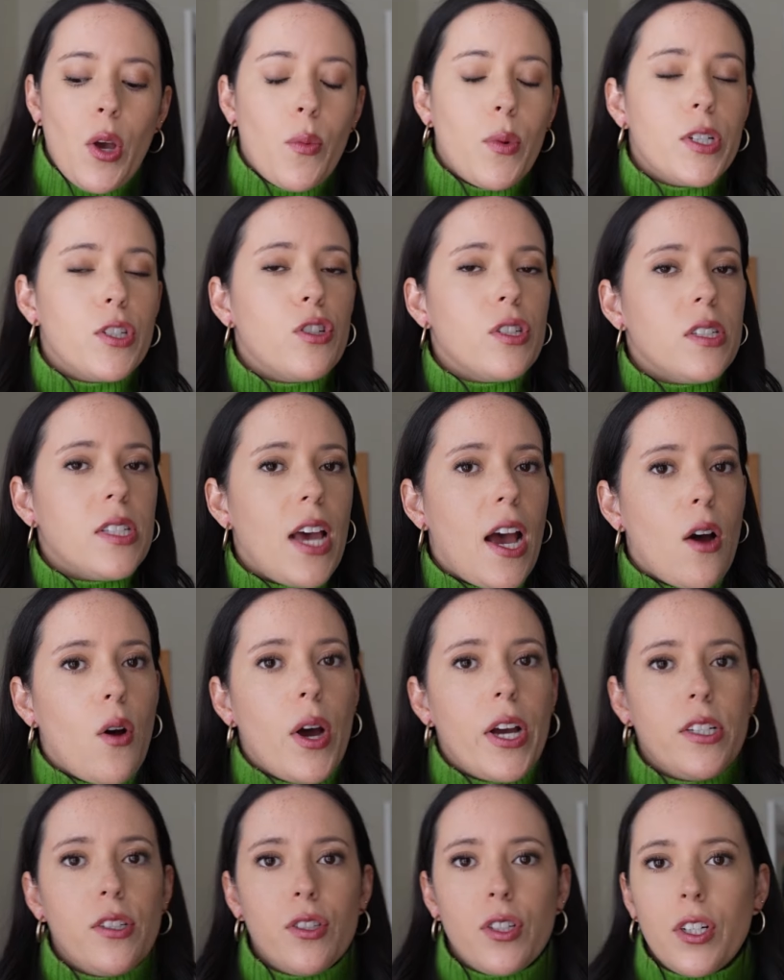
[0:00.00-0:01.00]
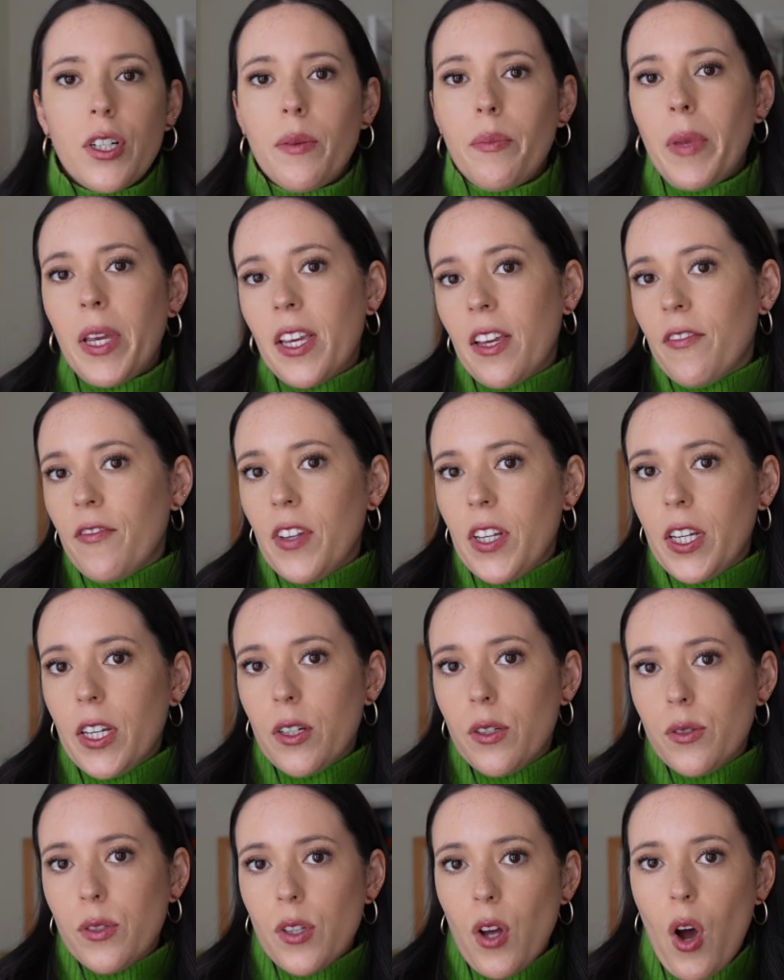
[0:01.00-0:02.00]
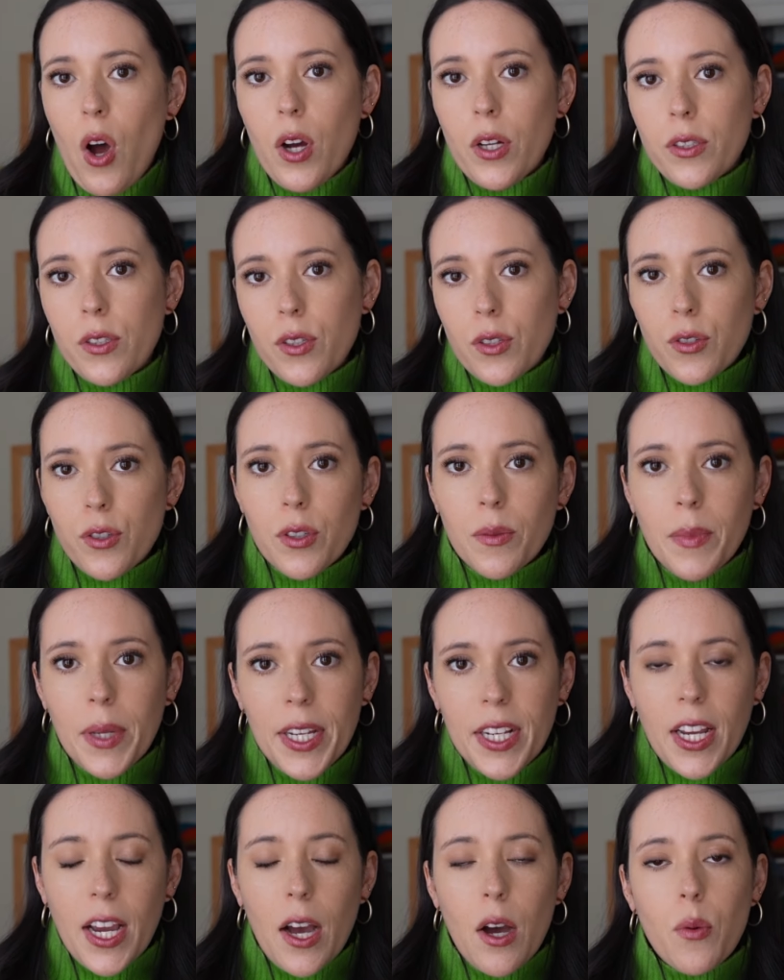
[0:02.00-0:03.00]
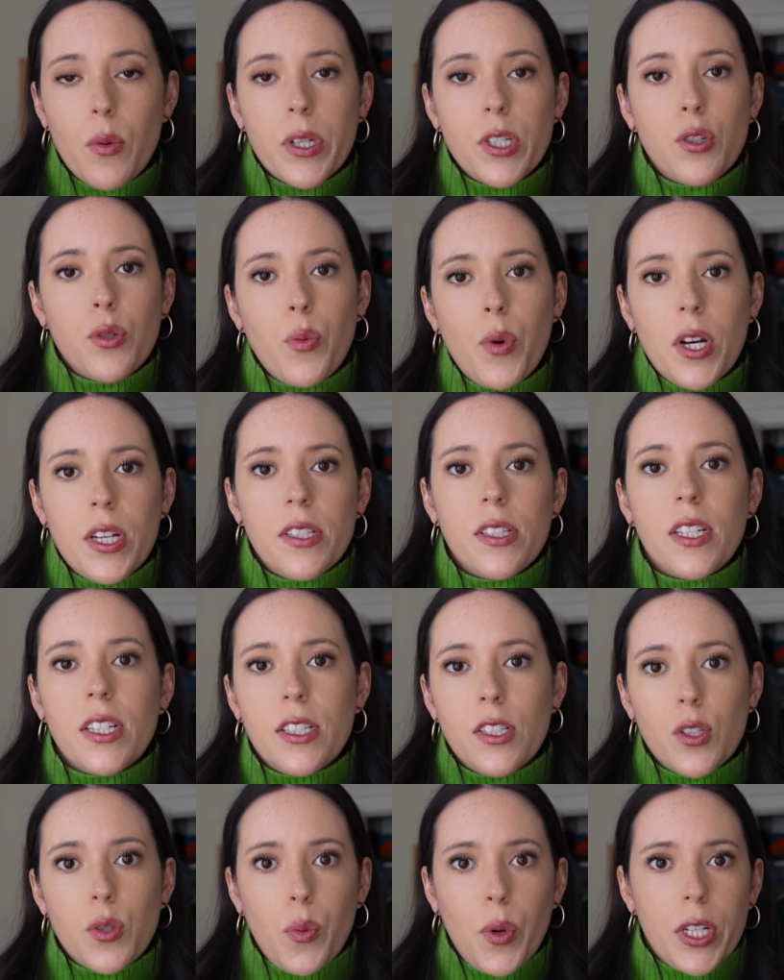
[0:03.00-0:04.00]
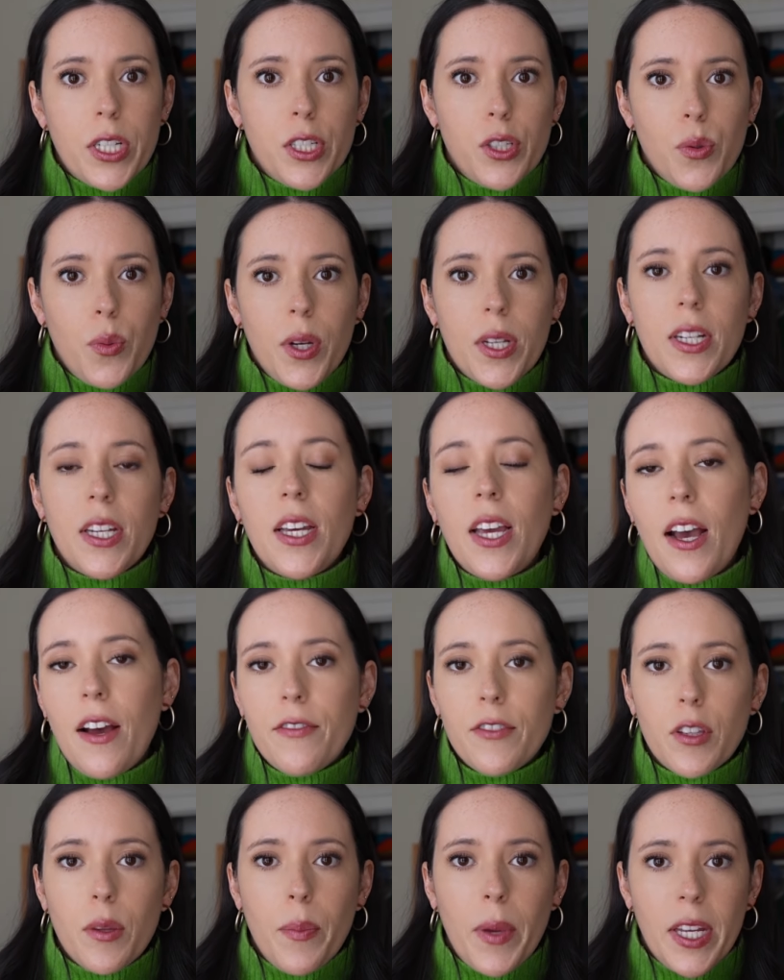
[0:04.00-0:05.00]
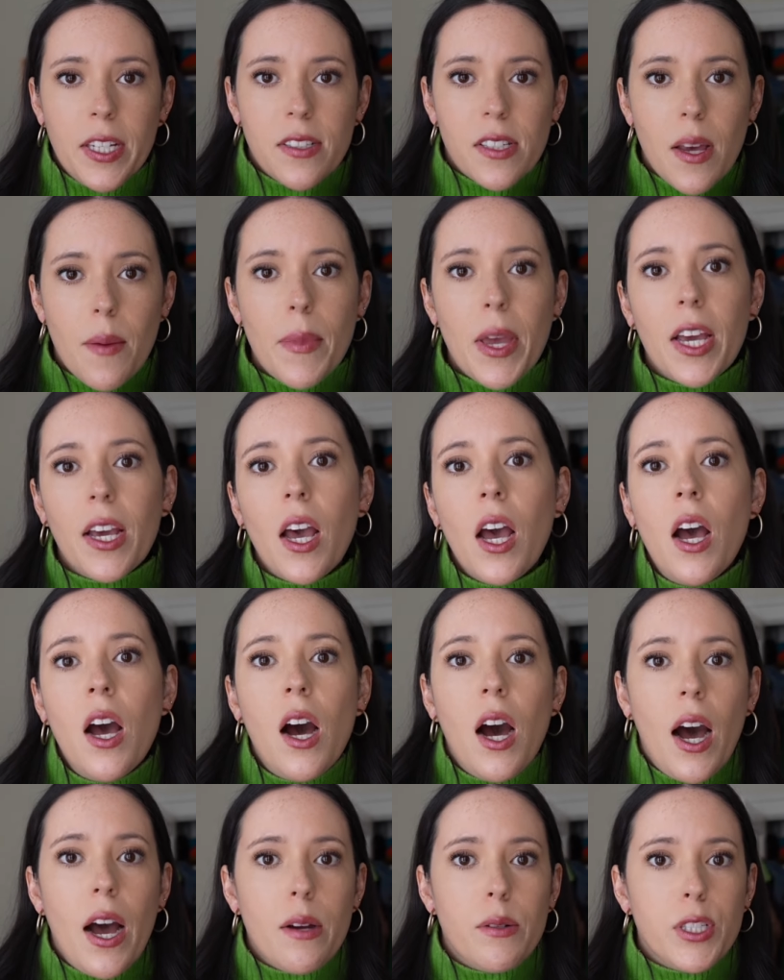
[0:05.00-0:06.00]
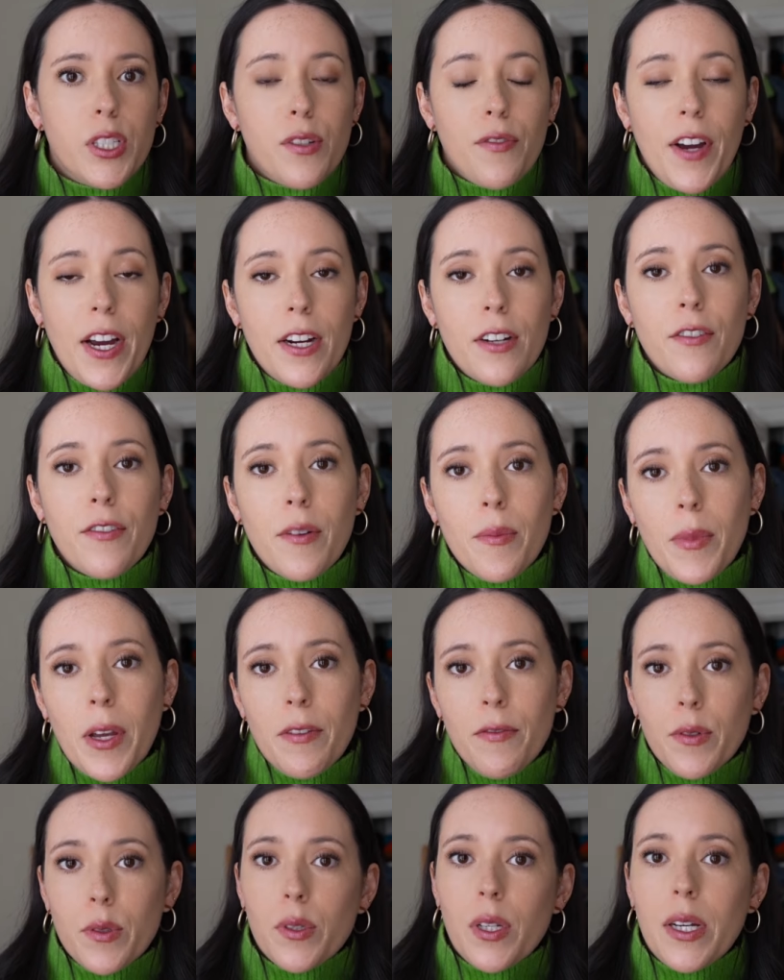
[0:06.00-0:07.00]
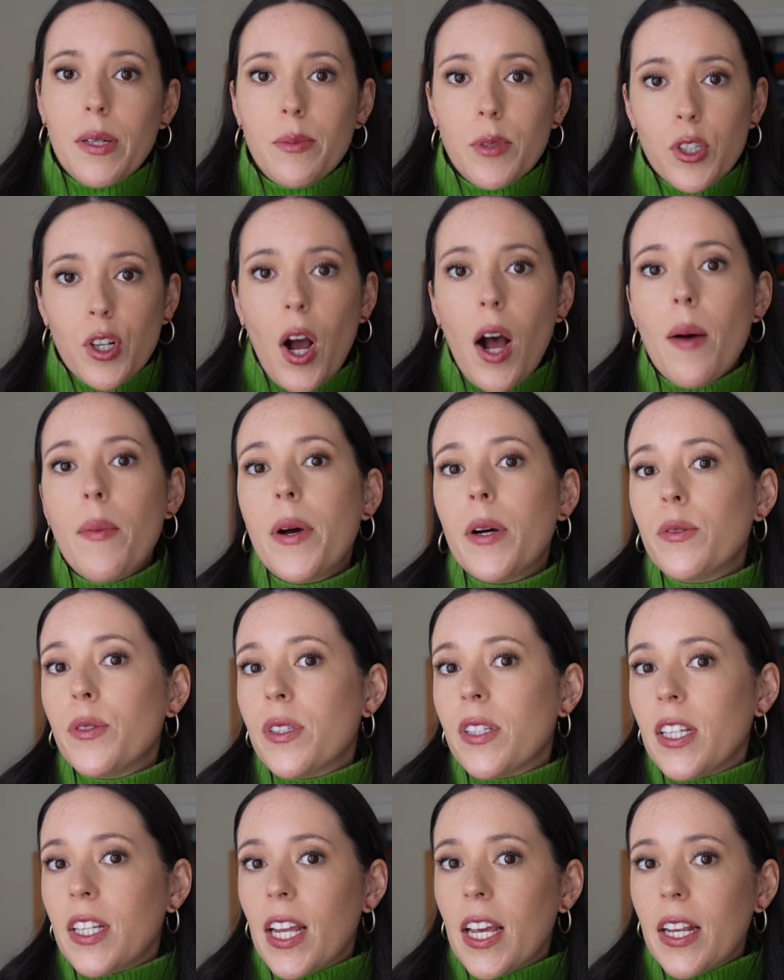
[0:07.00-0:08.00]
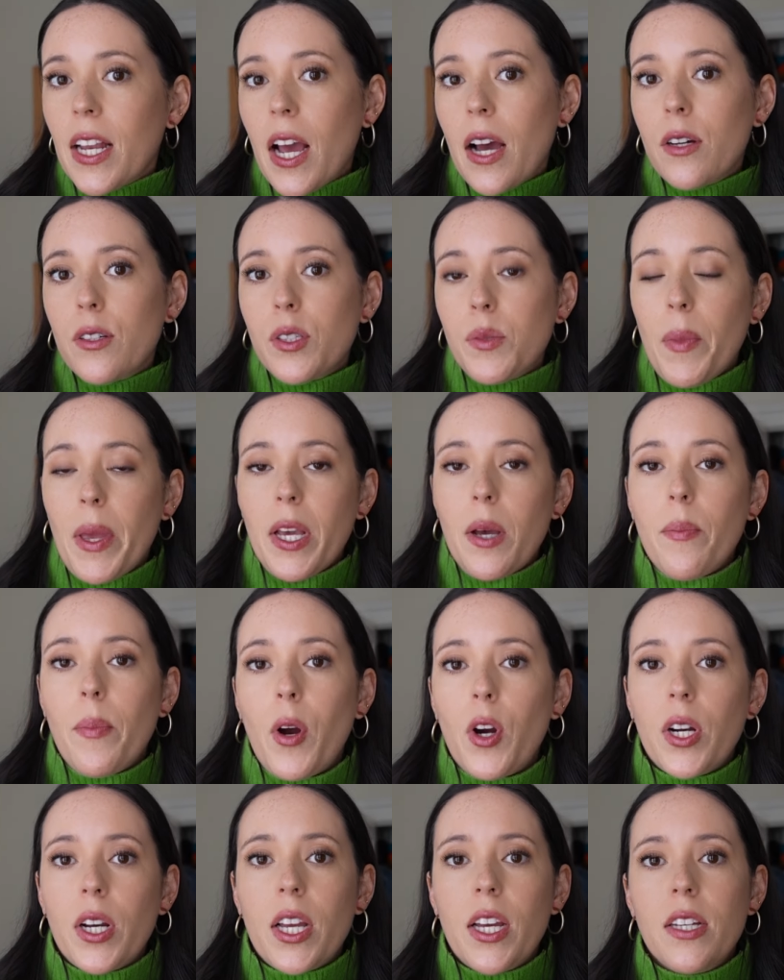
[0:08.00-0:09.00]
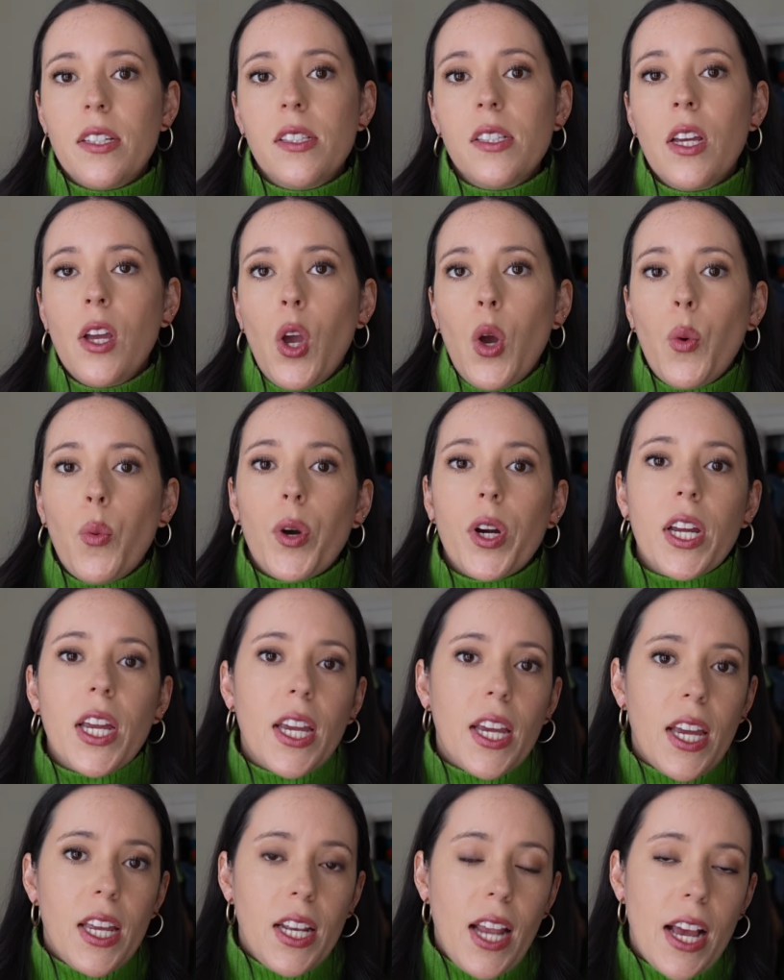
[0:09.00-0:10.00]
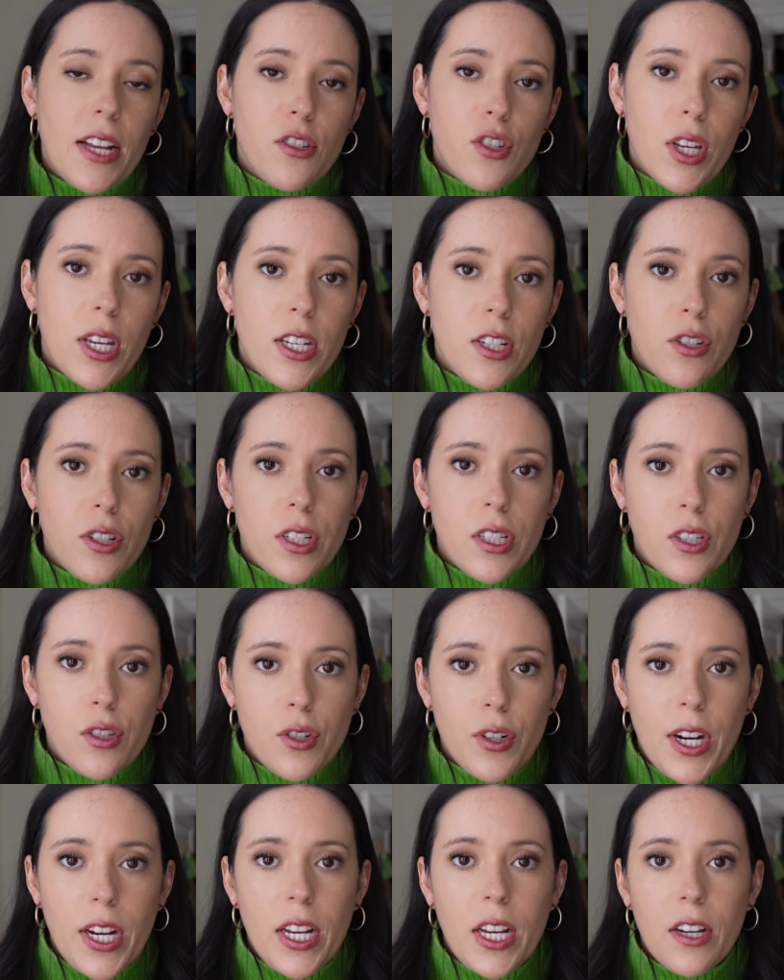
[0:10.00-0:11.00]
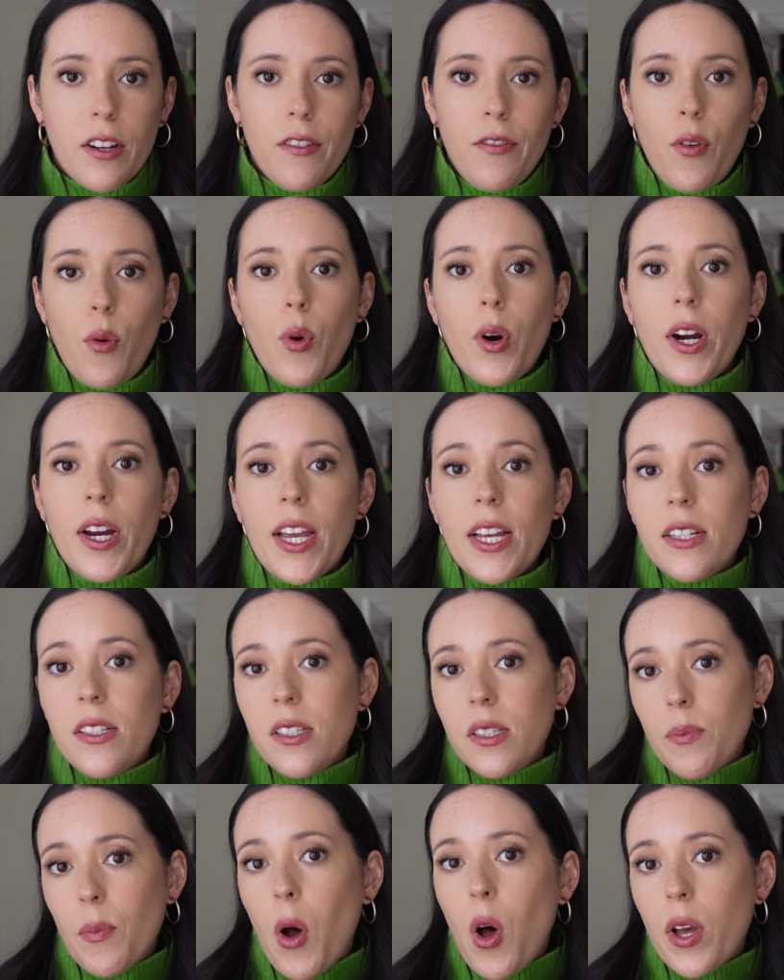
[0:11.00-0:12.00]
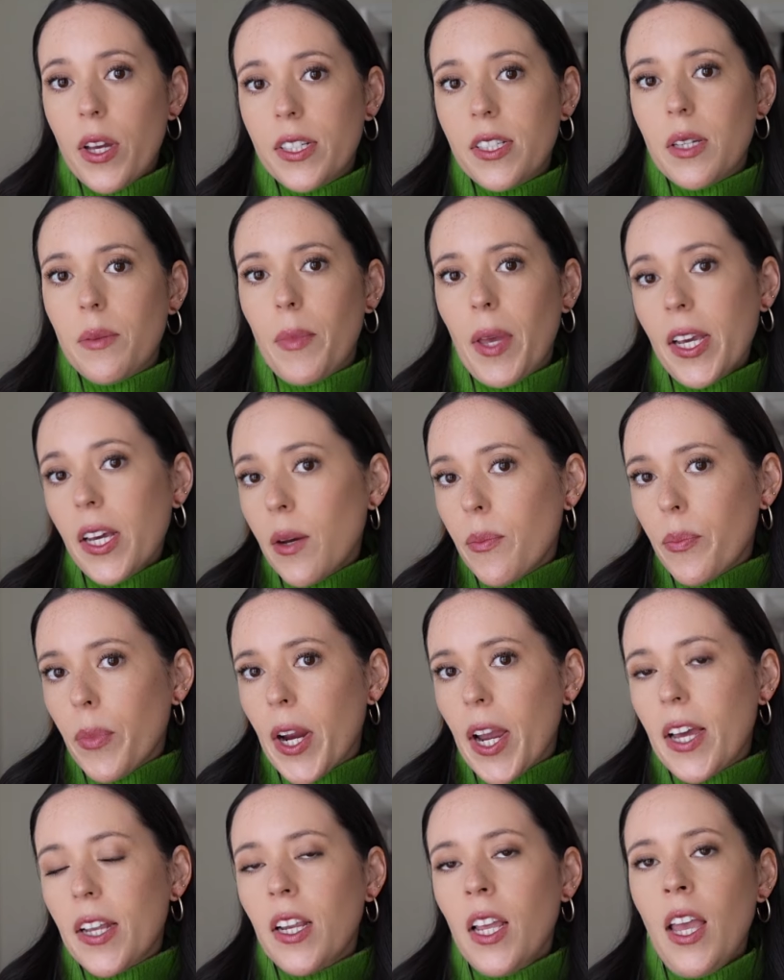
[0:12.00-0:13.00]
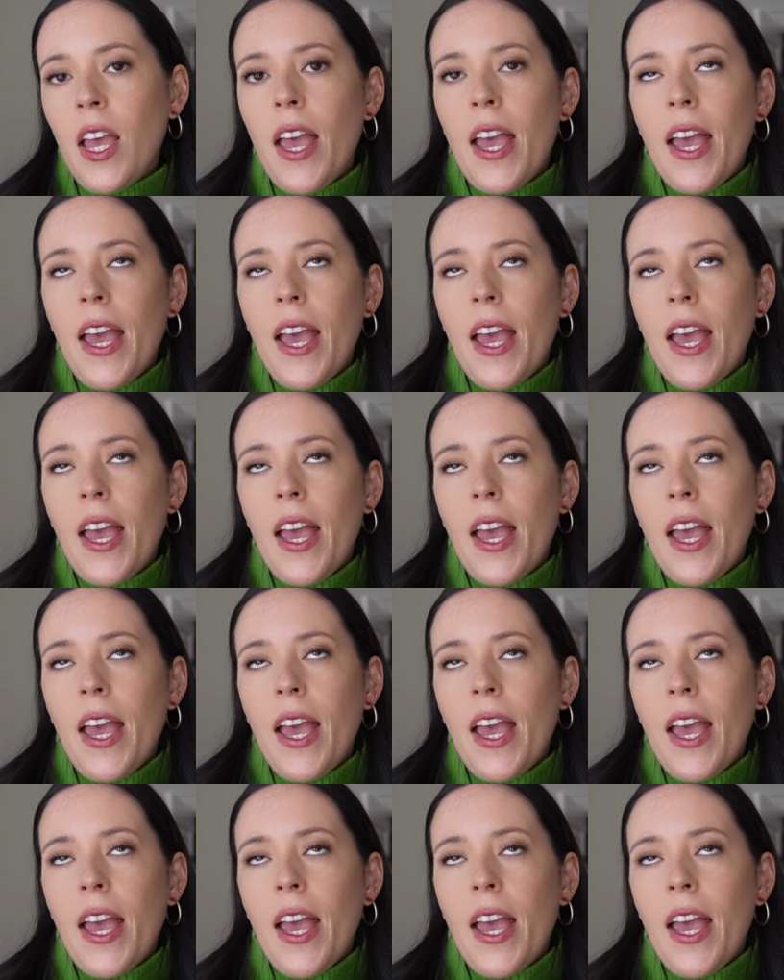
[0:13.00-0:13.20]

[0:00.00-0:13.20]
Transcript: which is how I started making videos on social media, which was in 2020 after the pandemic. I was fired from my full-time job. I was an in-house makeup artist working in education and training for a small indie makeup brand.